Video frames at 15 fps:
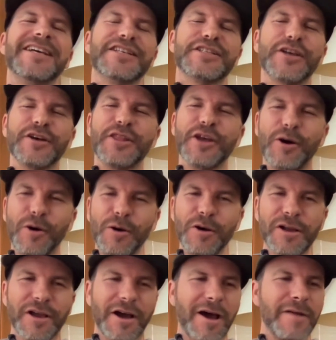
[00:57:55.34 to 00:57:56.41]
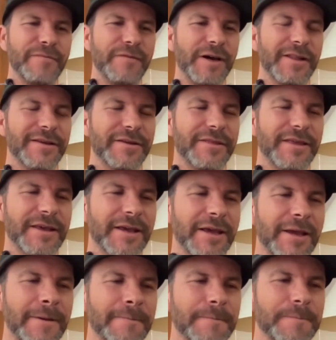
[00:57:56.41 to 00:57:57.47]
So the whole godfather
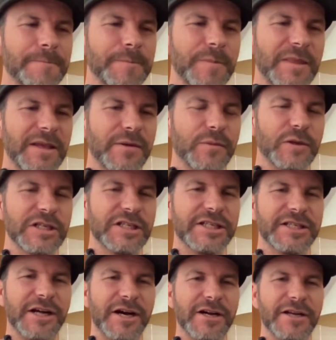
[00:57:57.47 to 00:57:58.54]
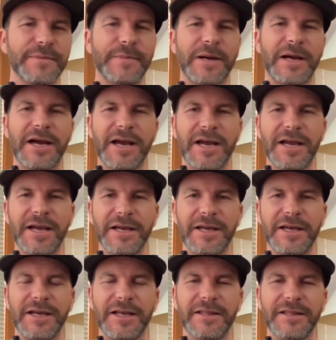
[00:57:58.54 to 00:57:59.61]
thing was started
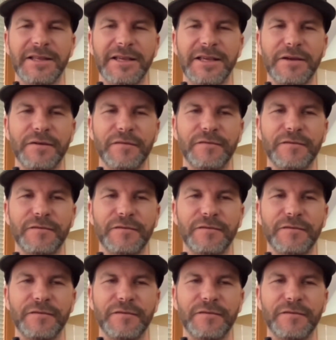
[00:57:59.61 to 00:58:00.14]
by the